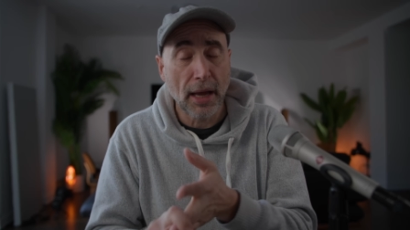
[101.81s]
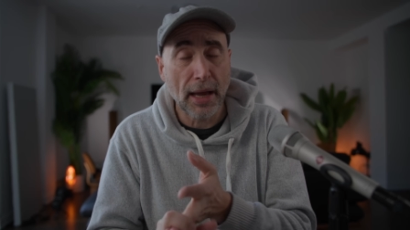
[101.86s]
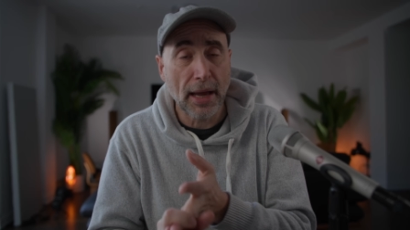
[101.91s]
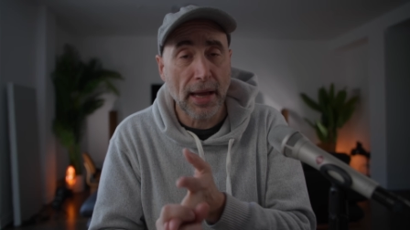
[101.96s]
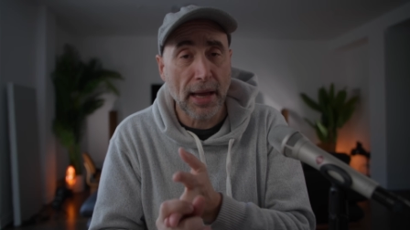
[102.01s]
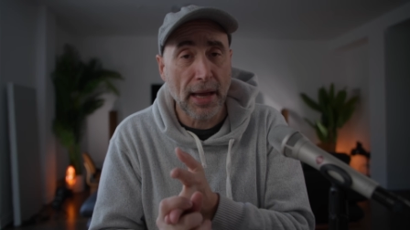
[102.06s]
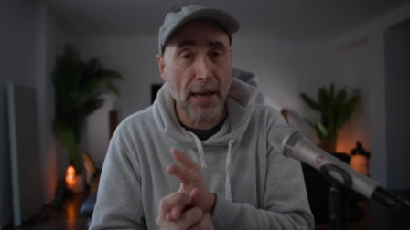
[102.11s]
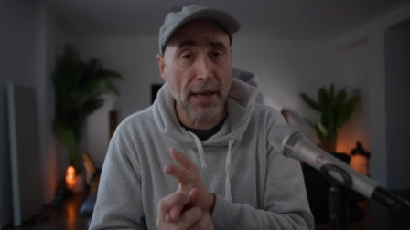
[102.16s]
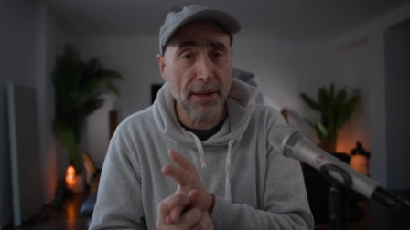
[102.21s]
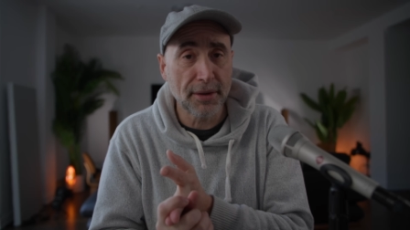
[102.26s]

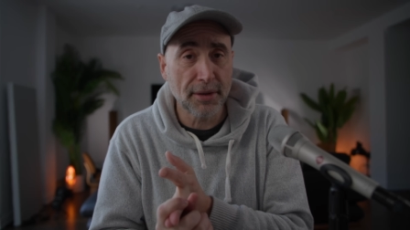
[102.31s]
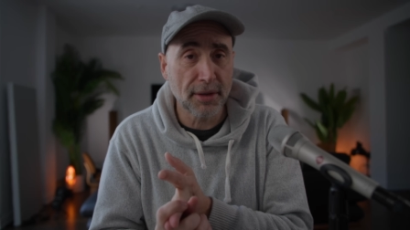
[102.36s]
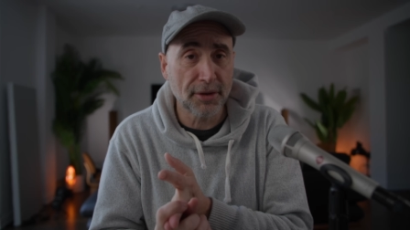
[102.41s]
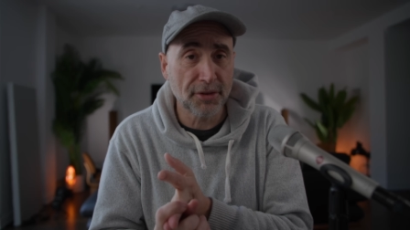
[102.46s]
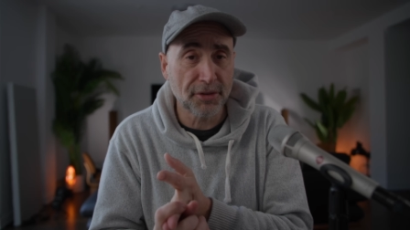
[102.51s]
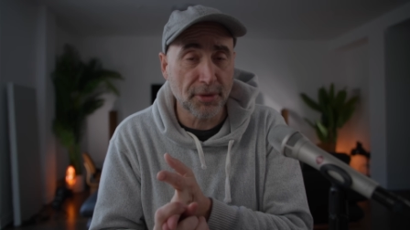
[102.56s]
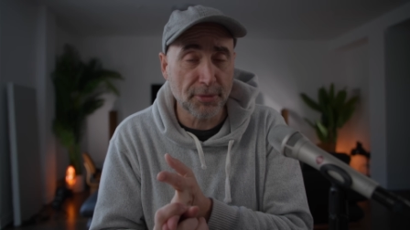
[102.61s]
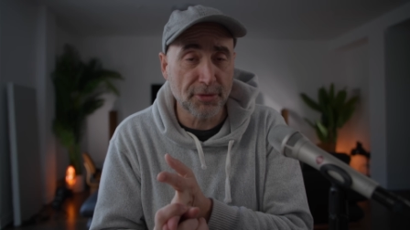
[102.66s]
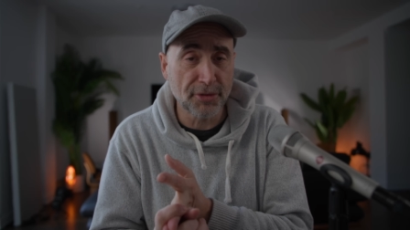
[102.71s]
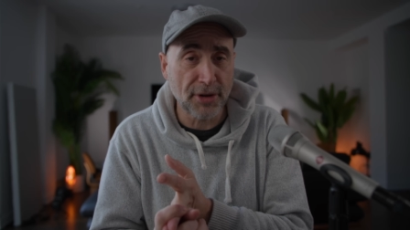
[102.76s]
and
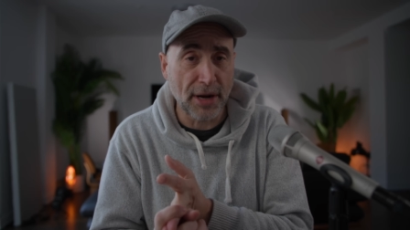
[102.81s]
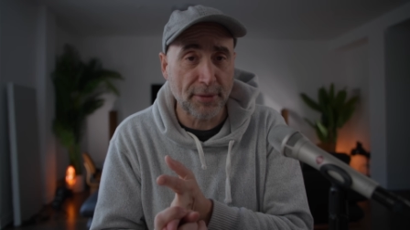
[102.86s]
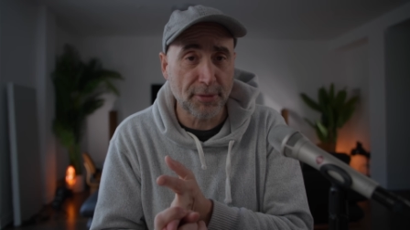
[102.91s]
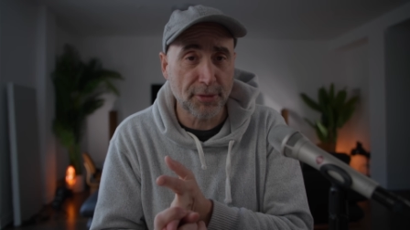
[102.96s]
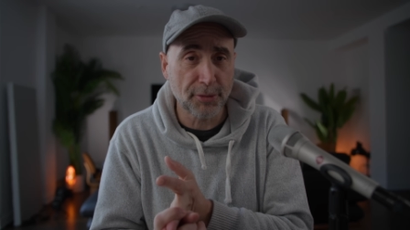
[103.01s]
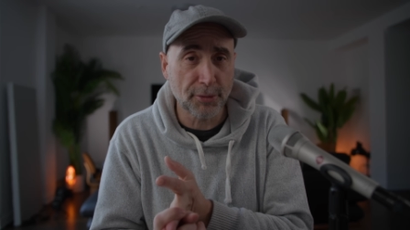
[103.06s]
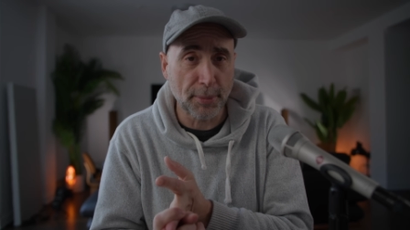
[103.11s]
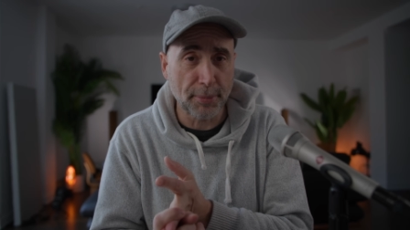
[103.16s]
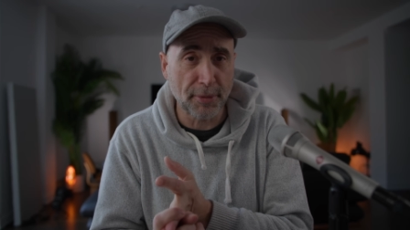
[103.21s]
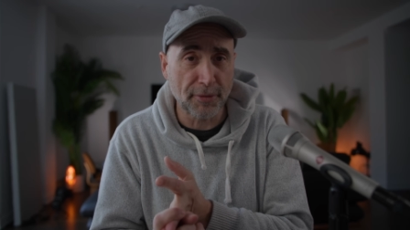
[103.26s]
some
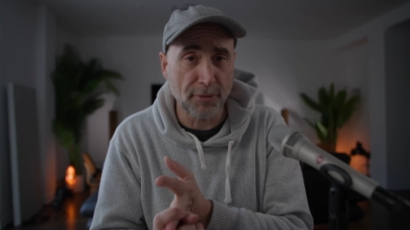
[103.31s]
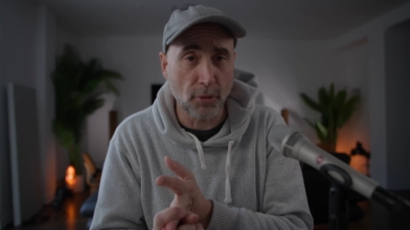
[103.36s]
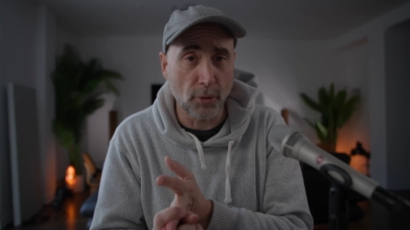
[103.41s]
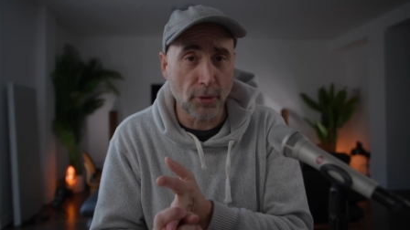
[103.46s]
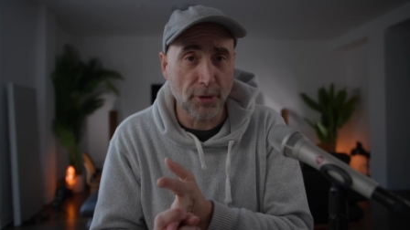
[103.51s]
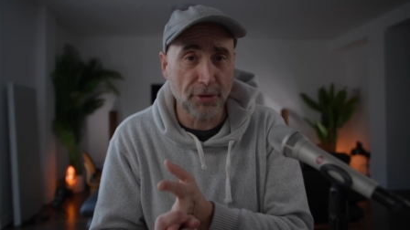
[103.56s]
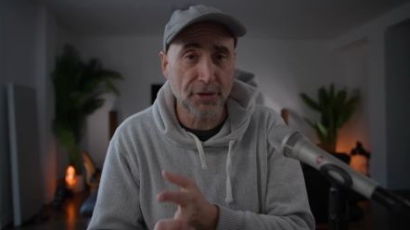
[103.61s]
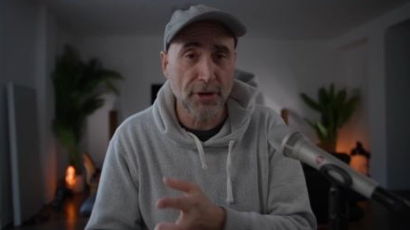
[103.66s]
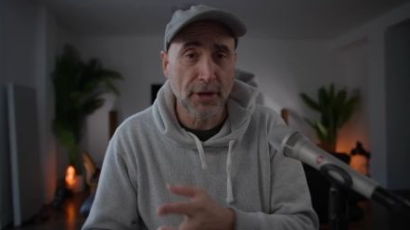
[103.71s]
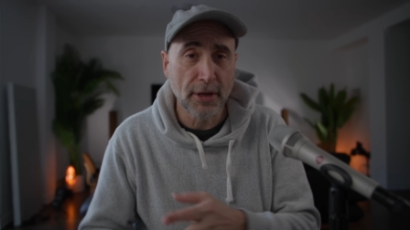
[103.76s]
javascript of
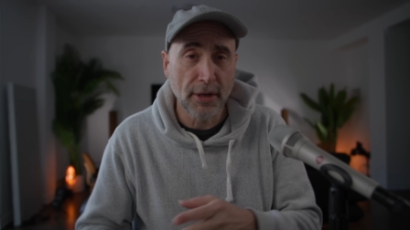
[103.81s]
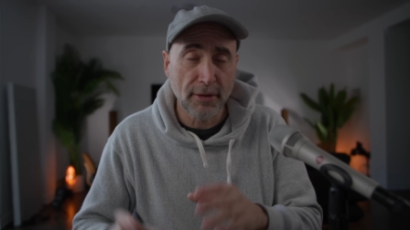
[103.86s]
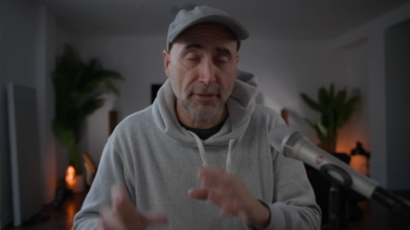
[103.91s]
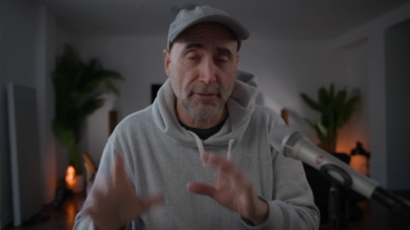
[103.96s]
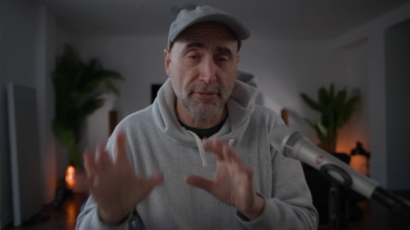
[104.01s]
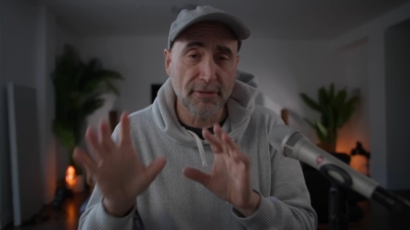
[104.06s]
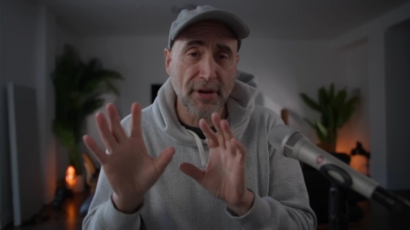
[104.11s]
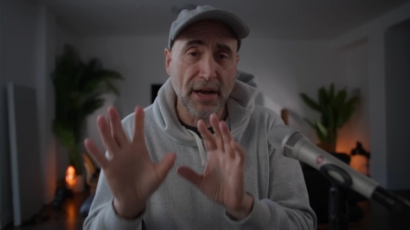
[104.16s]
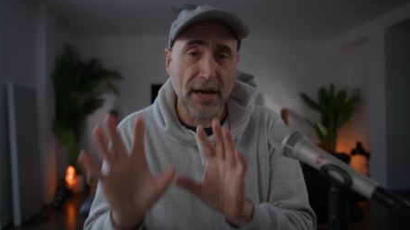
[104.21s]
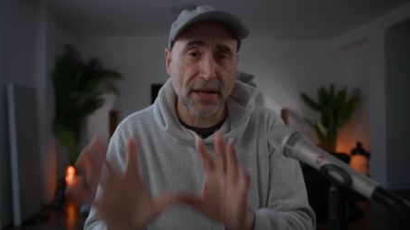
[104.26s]
course
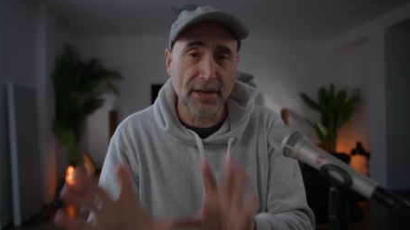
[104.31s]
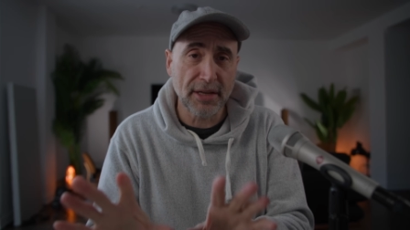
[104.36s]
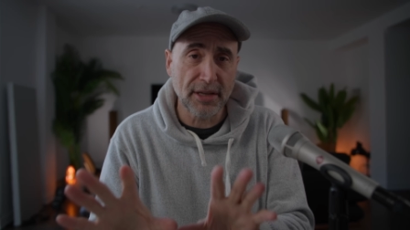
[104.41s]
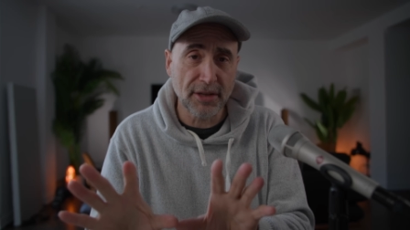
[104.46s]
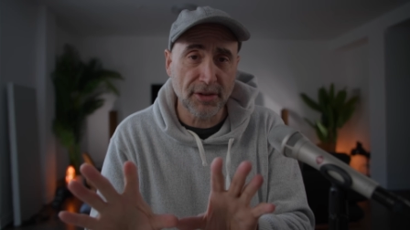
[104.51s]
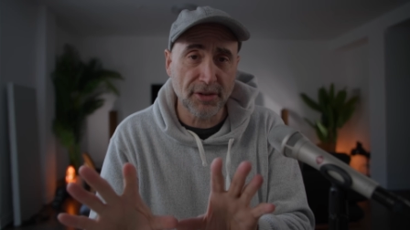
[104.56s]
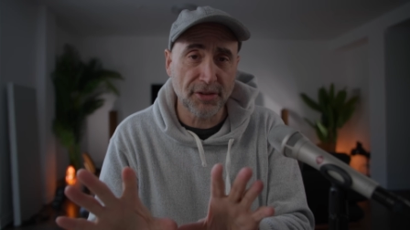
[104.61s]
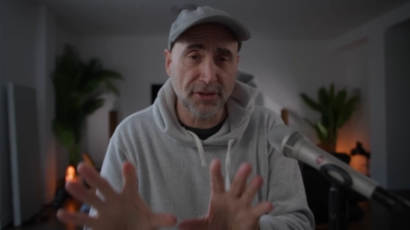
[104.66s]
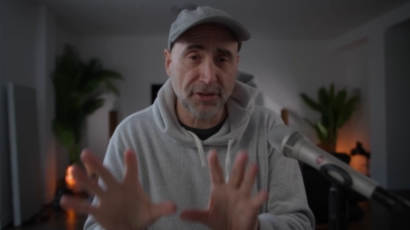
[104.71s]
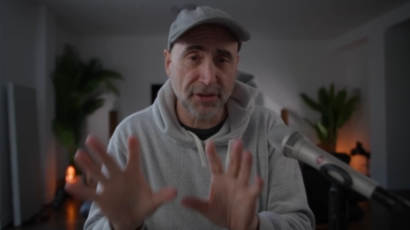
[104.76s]
that
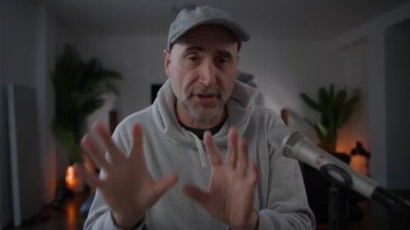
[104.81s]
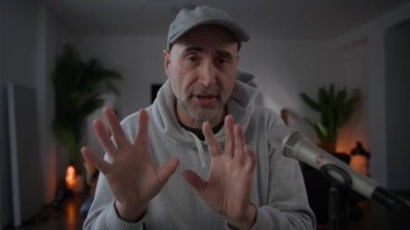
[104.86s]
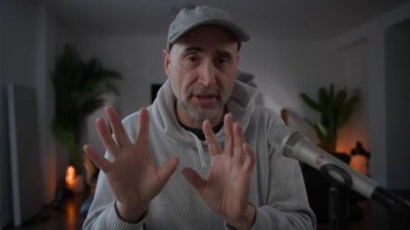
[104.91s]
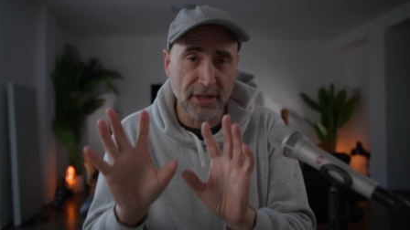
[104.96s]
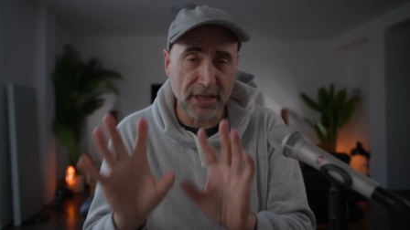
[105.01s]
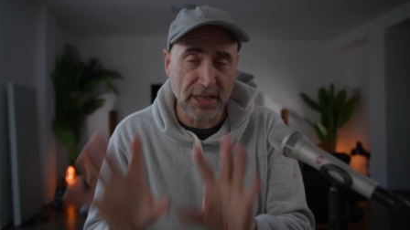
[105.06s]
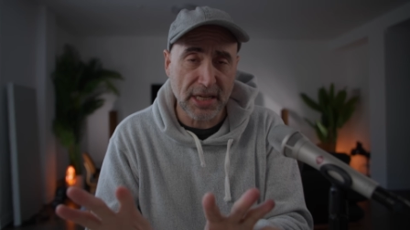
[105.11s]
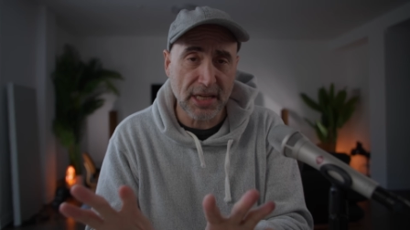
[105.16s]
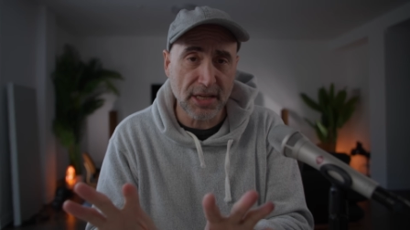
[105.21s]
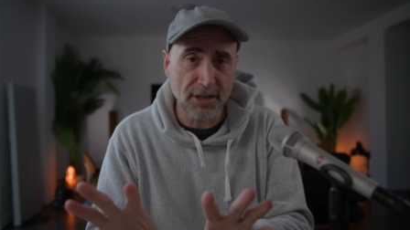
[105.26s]
is
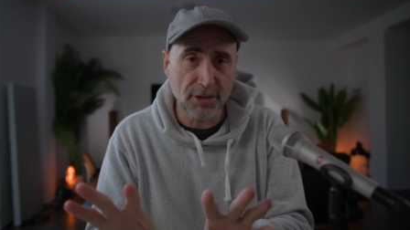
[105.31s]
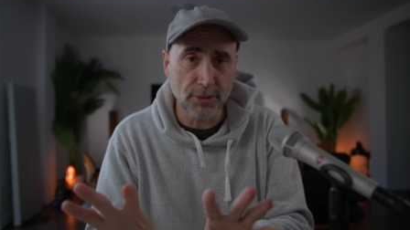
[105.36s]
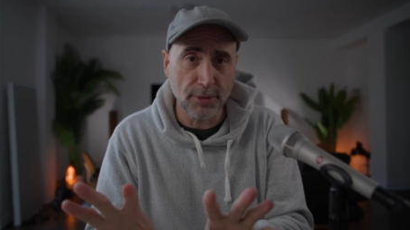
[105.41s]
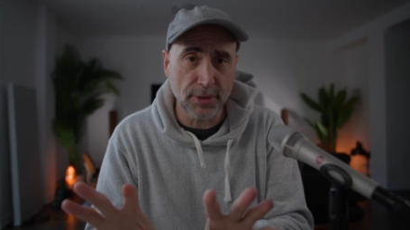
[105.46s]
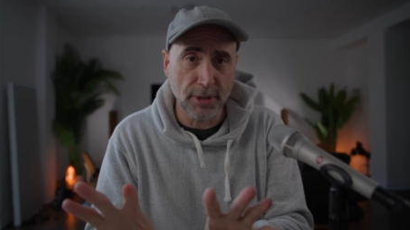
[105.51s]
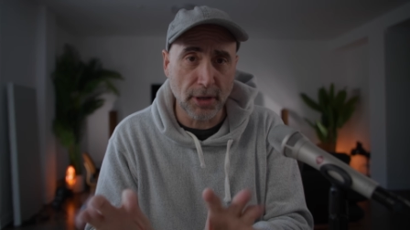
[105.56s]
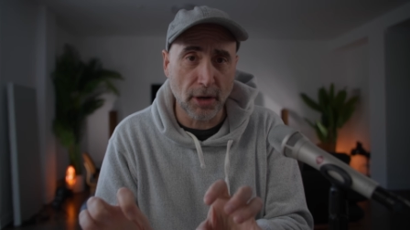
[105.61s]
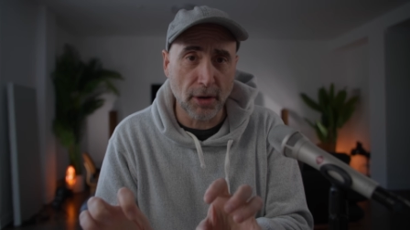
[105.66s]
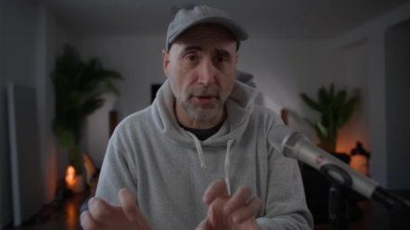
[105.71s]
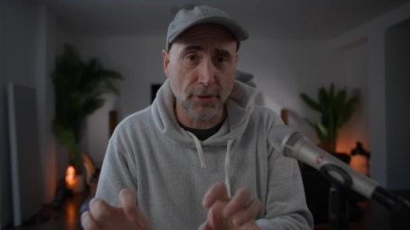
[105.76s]
the key to
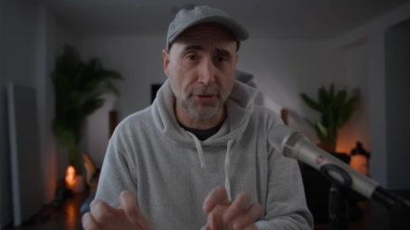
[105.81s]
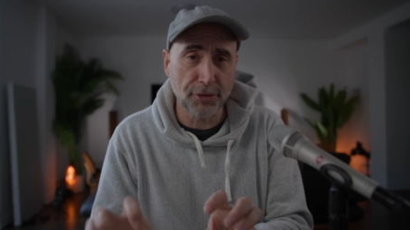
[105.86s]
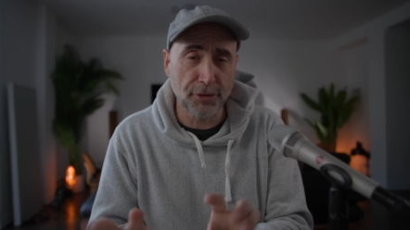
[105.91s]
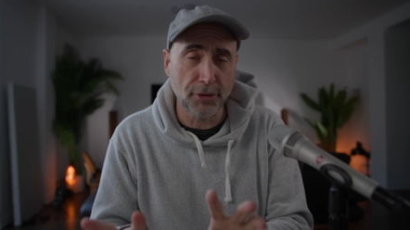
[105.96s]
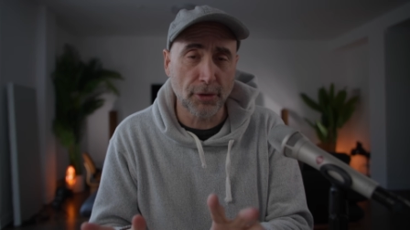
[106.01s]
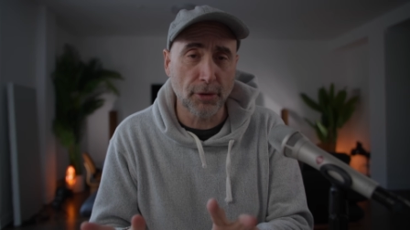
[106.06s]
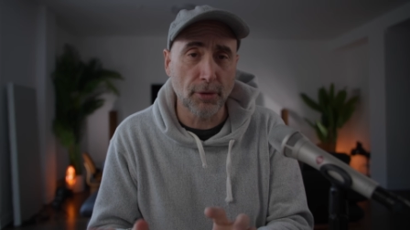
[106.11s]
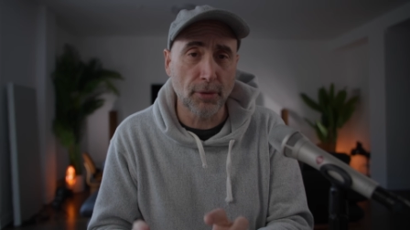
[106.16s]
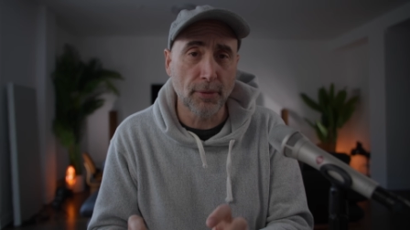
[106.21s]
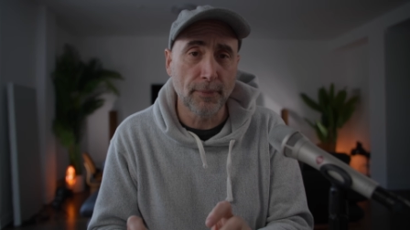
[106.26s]
it all
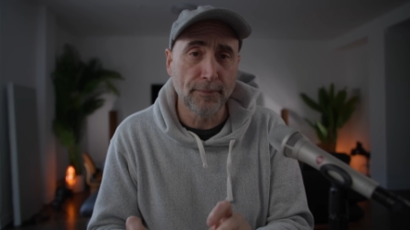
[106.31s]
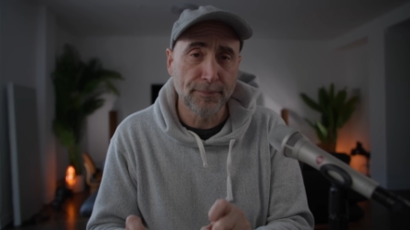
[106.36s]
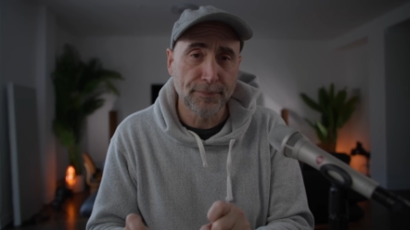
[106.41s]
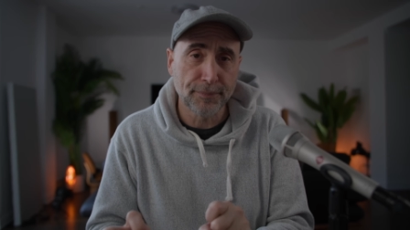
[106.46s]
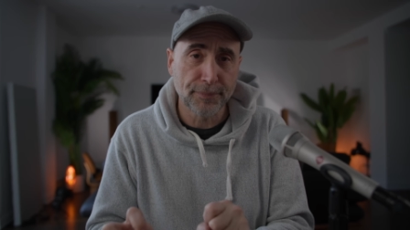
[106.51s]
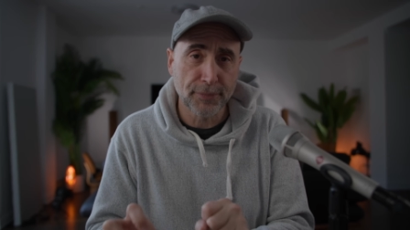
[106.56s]
so